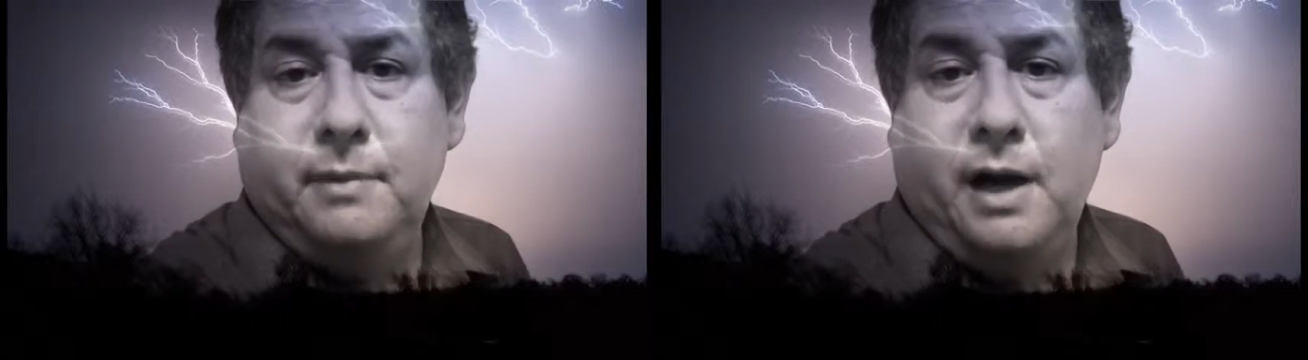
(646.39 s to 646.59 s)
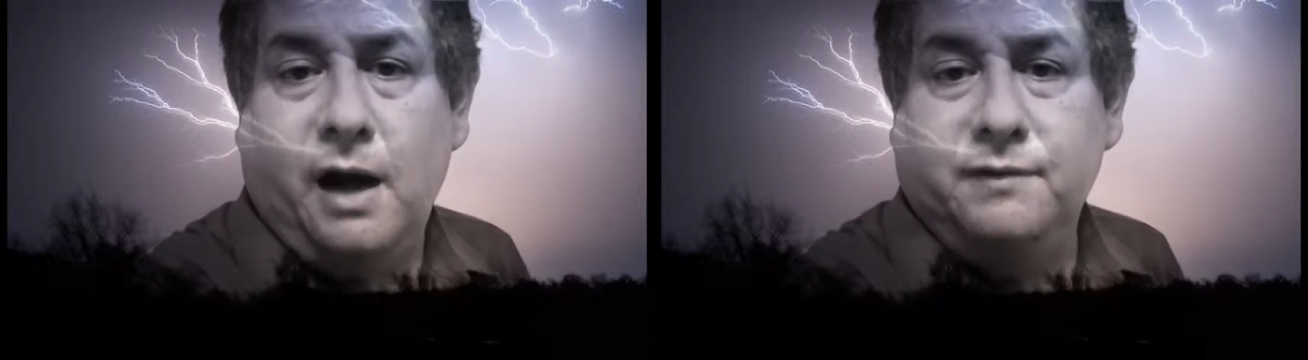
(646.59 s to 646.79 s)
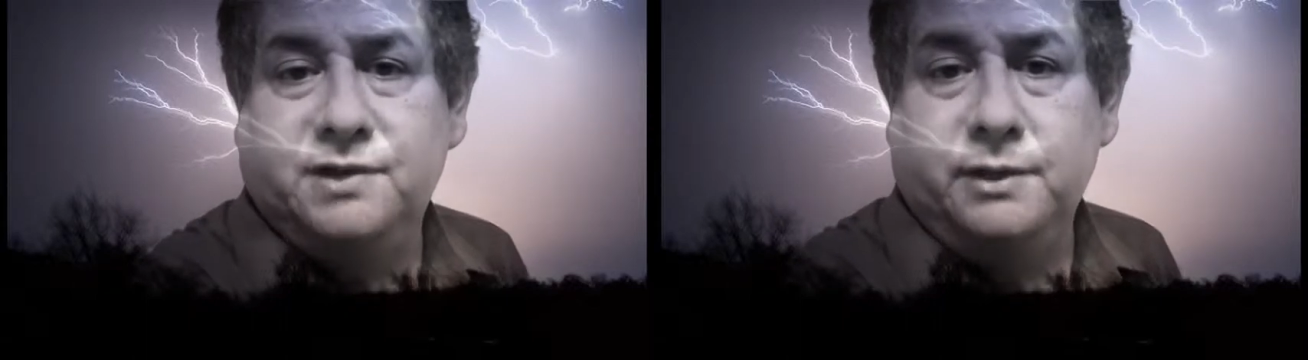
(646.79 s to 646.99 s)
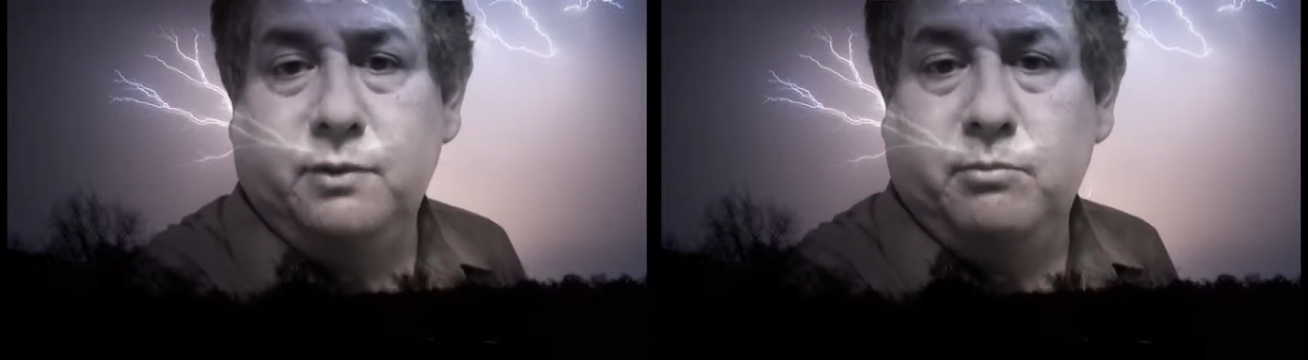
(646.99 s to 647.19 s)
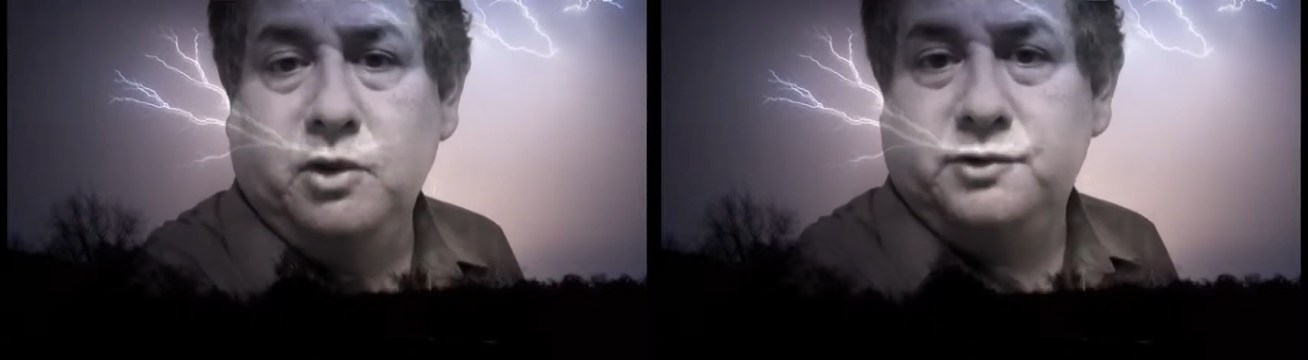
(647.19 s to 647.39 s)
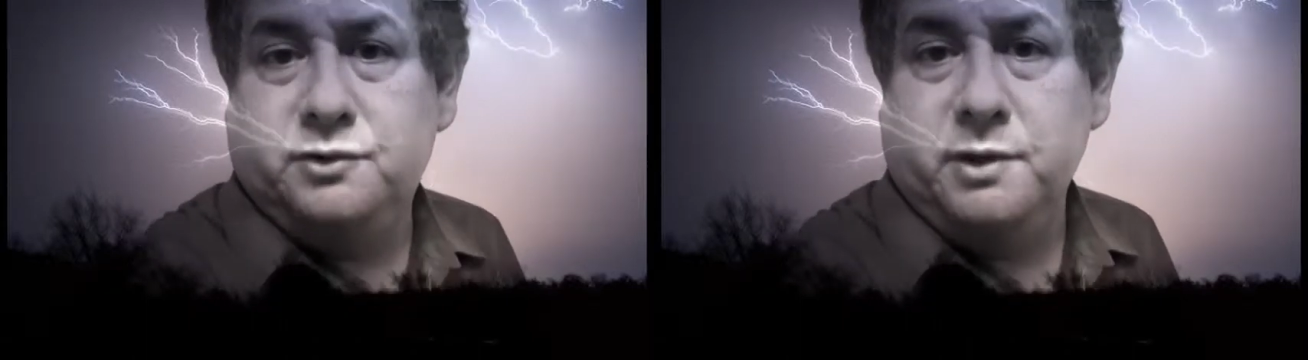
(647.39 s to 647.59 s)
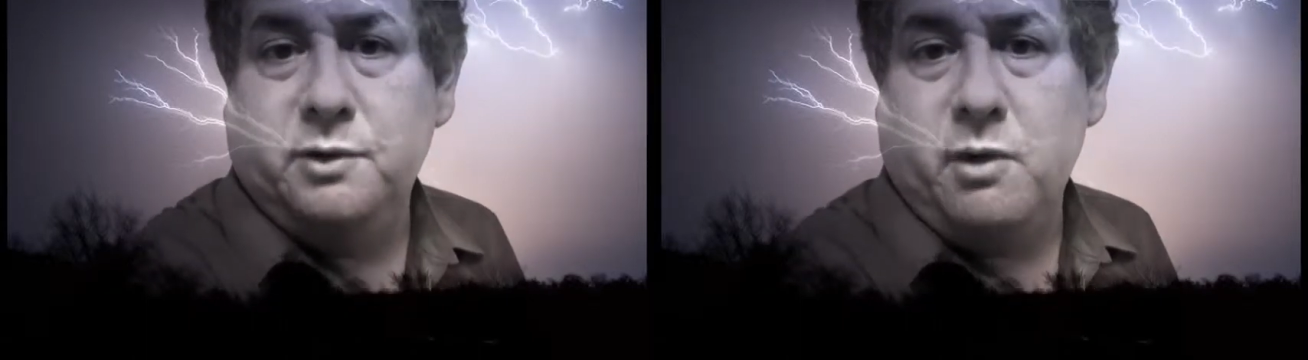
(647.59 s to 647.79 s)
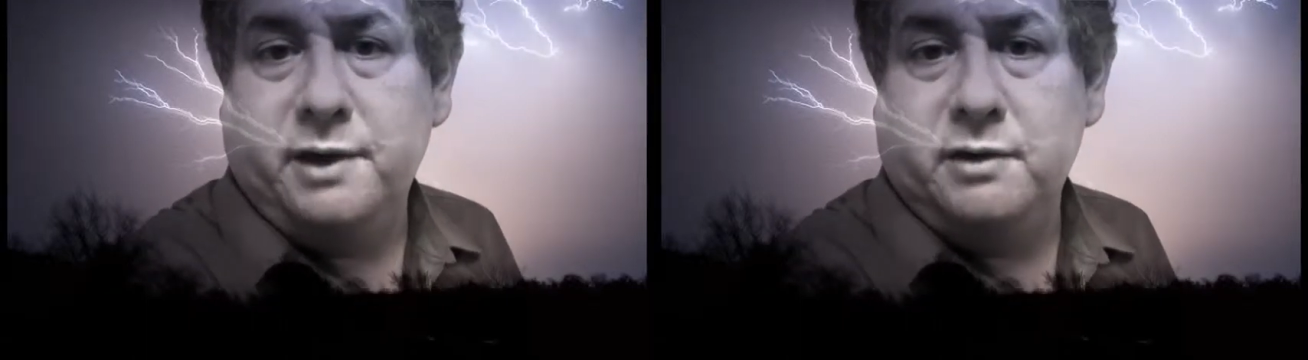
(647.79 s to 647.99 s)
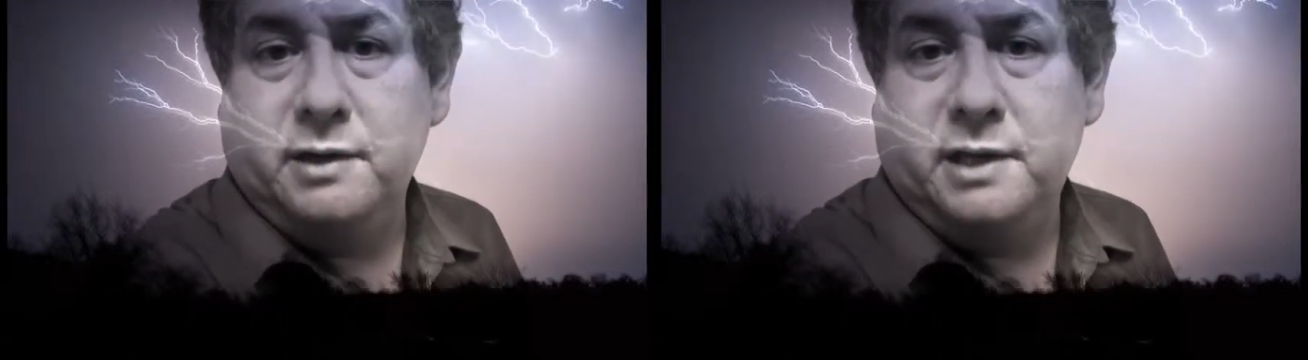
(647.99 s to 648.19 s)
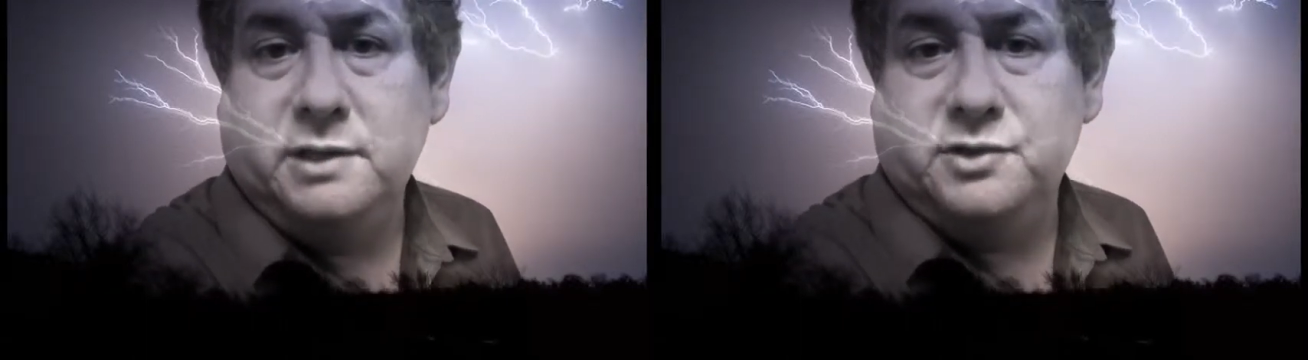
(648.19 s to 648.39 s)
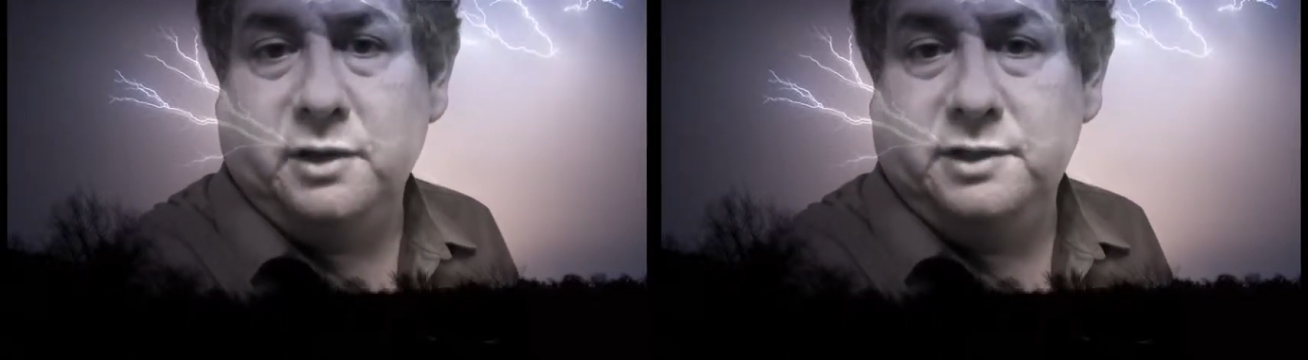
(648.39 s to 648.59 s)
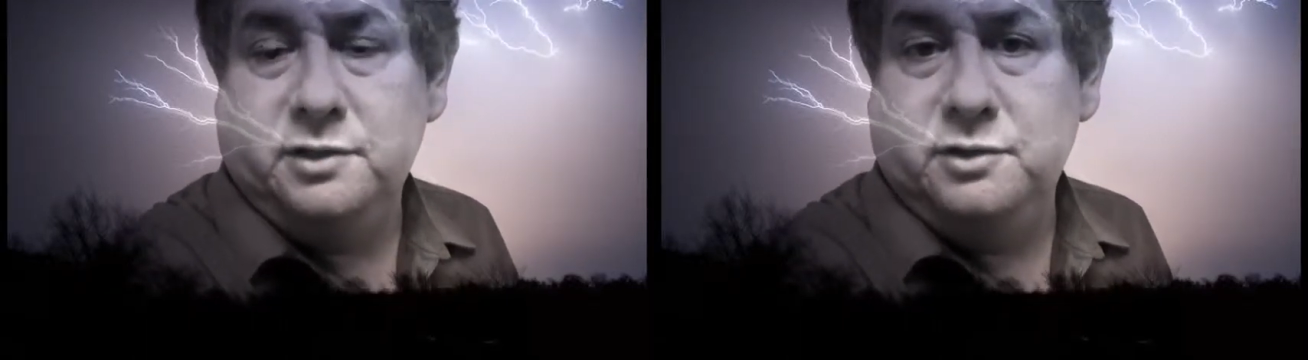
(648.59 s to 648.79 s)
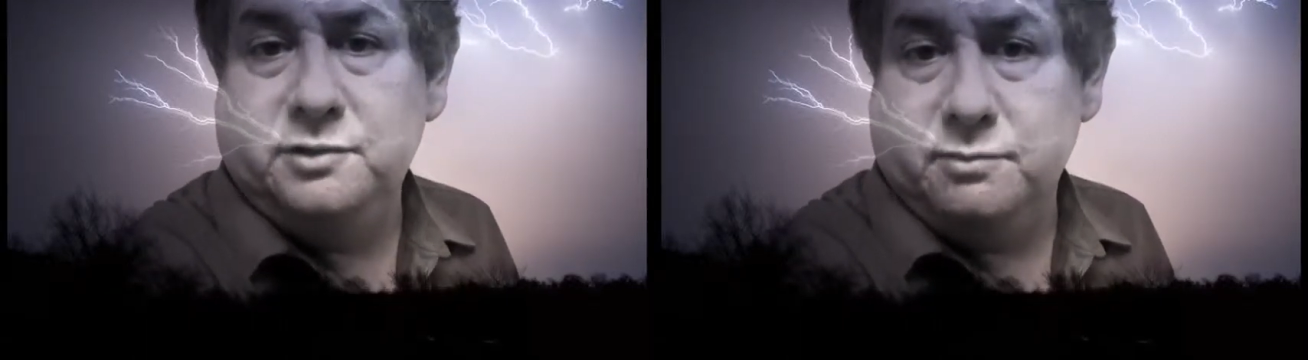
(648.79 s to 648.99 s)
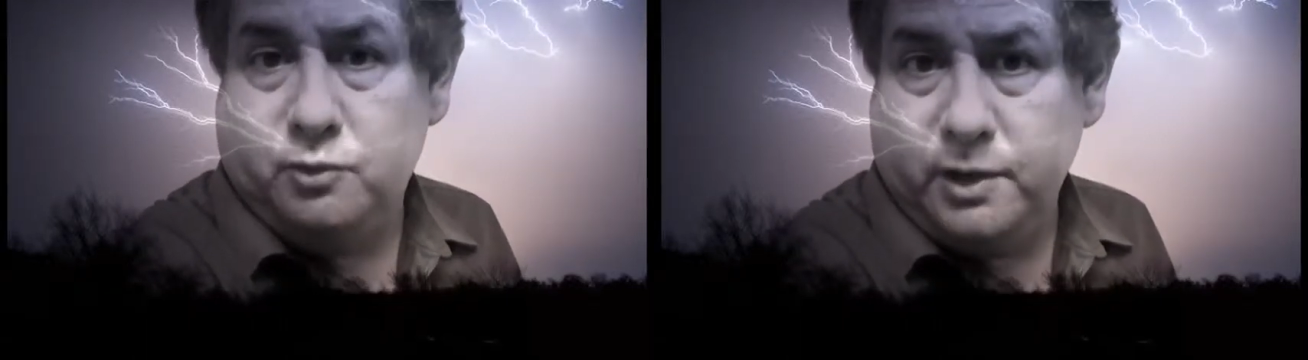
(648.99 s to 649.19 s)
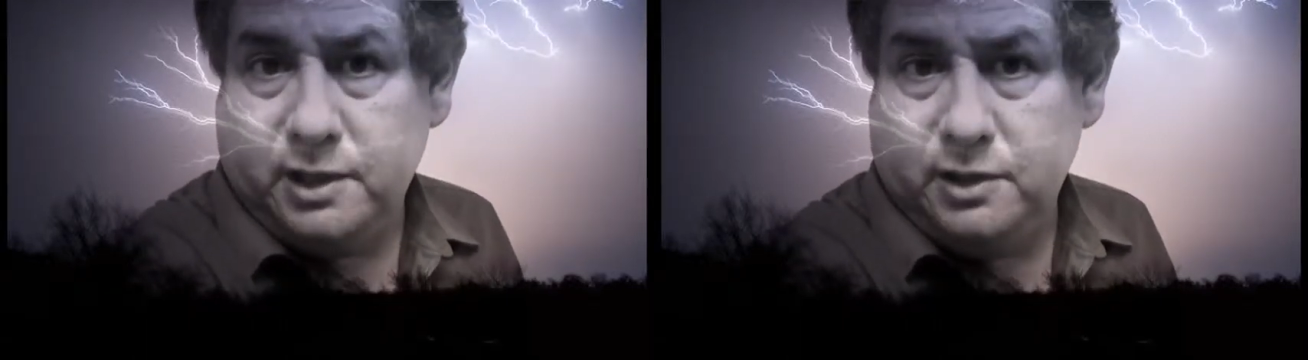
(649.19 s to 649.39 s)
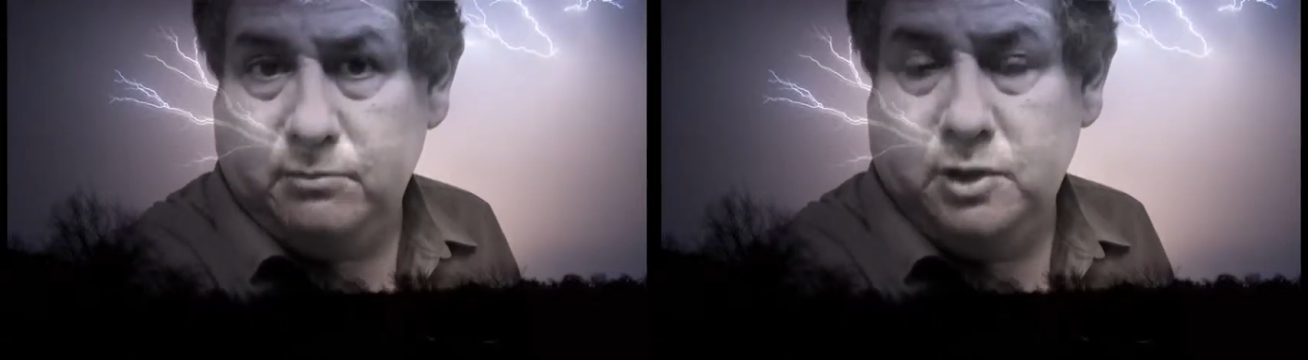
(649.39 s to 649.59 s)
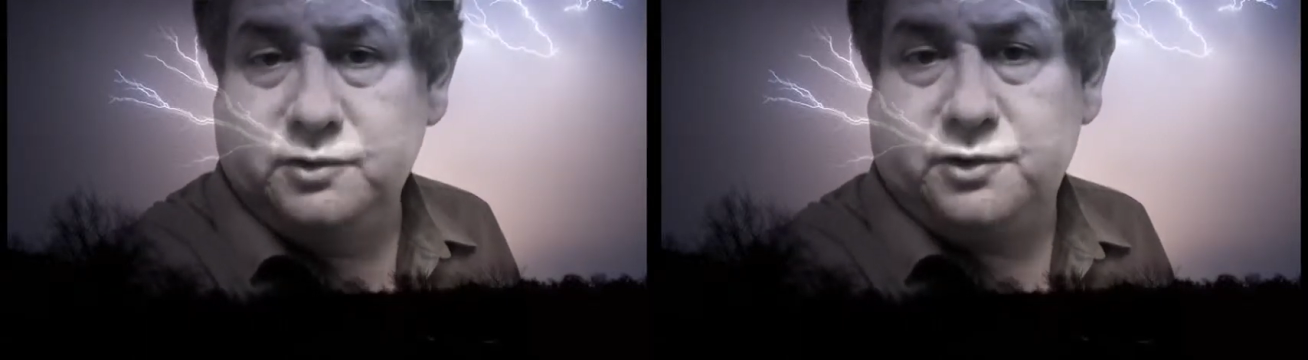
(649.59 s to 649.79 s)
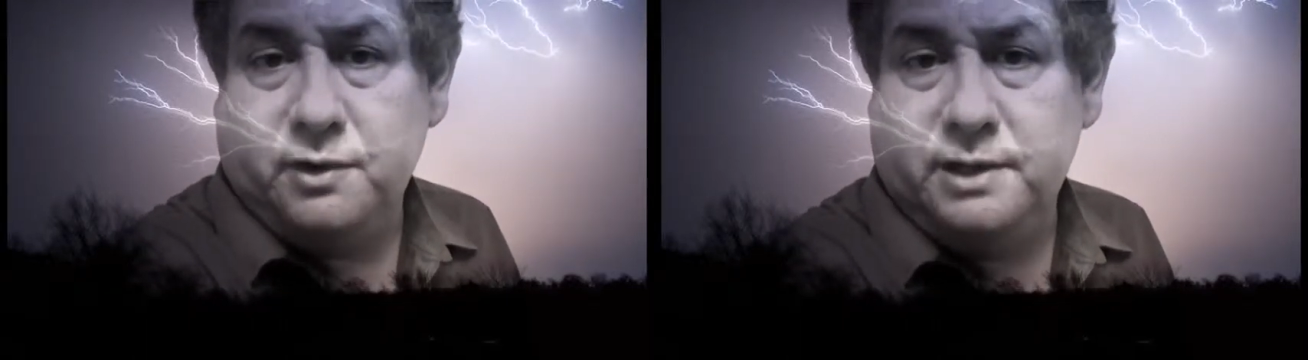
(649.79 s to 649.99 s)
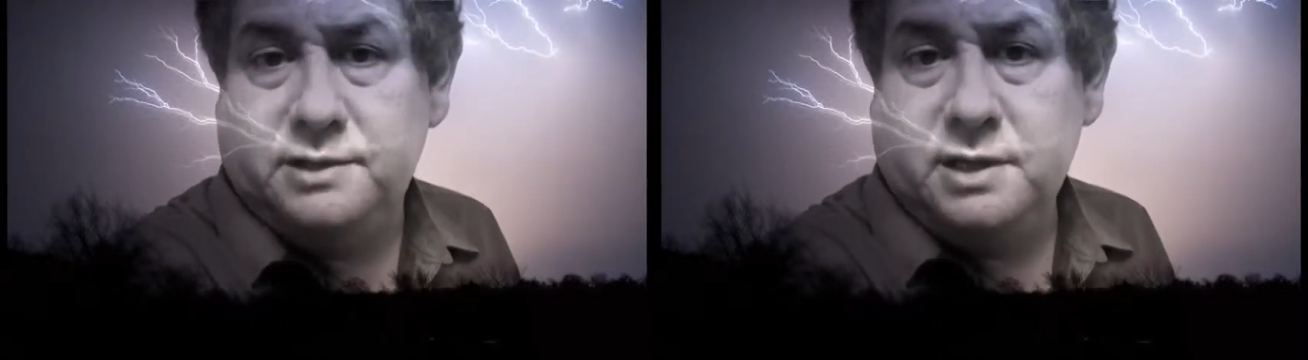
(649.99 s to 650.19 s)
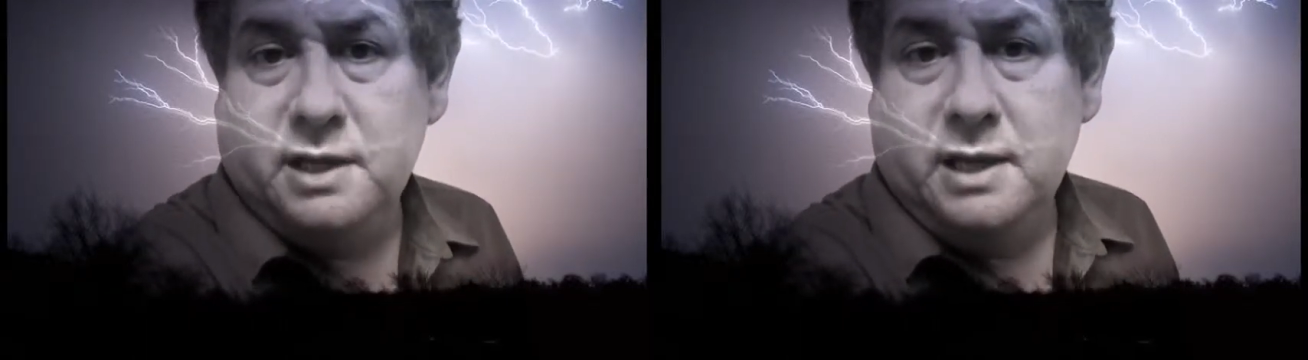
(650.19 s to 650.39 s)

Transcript: obviously, we're blue screening right here in case y'all need to do some quick little blue screens.